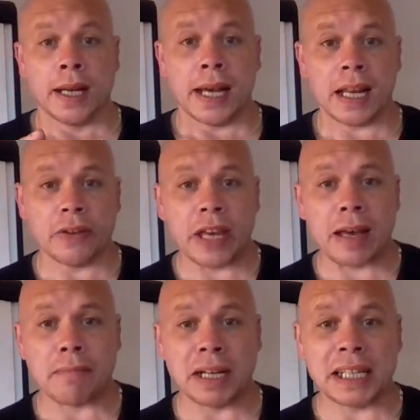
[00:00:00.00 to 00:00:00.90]
Hello there,
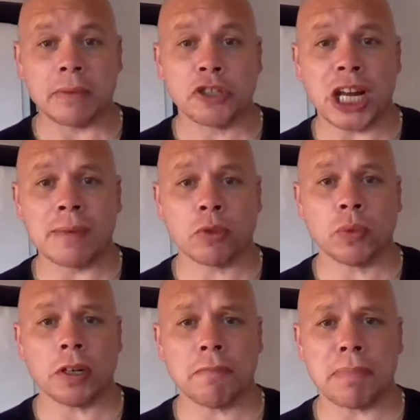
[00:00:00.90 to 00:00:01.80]
my name's James and
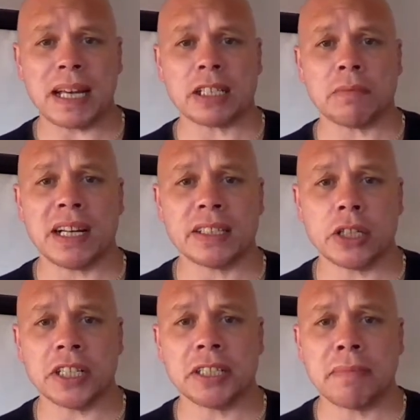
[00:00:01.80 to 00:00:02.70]
welcome back to my
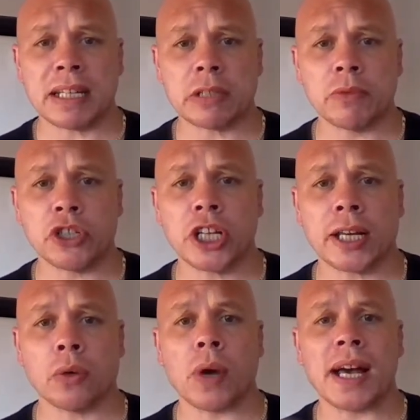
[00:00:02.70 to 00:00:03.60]
anxiety management
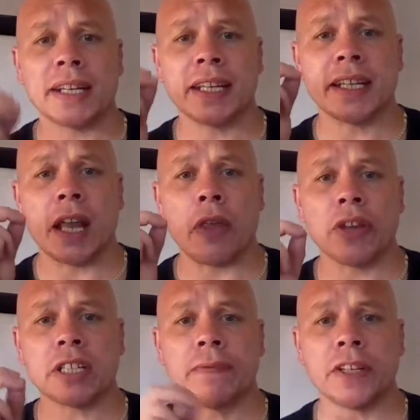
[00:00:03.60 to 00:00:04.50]
channel, and in
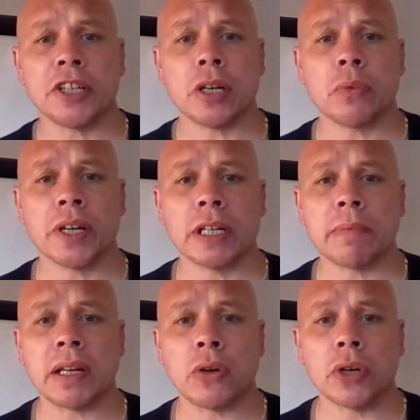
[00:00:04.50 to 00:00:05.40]
this video we're going to be
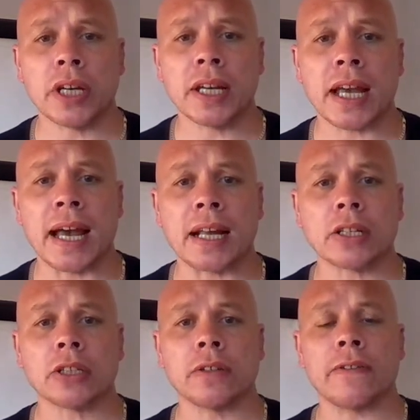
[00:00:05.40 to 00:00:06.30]
looking at
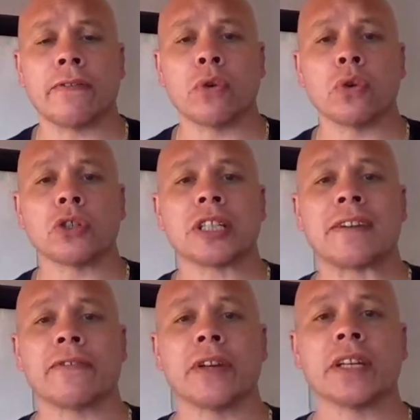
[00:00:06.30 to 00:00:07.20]
the thoughts and
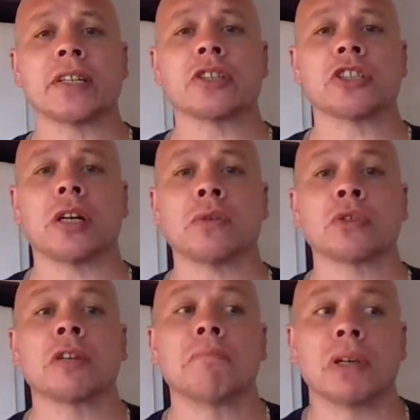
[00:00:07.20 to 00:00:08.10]
thinking styles
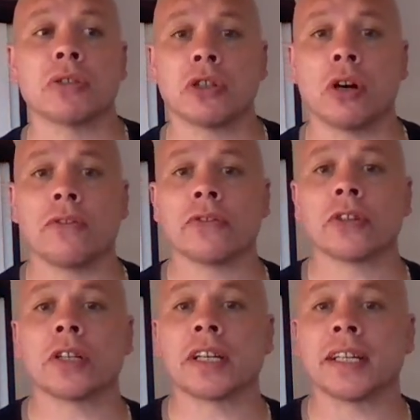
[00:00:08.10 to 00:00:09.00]
most
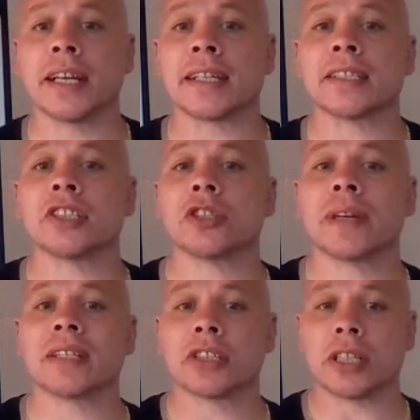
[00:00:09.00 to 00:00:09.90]
often connected to
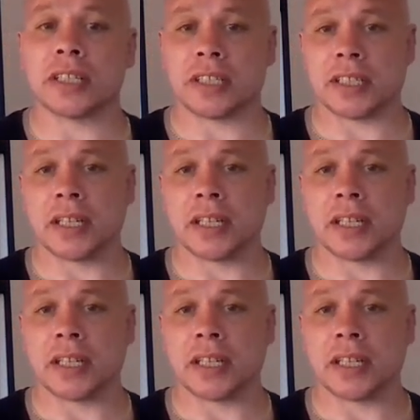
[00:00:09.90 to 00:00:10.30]
anxiety.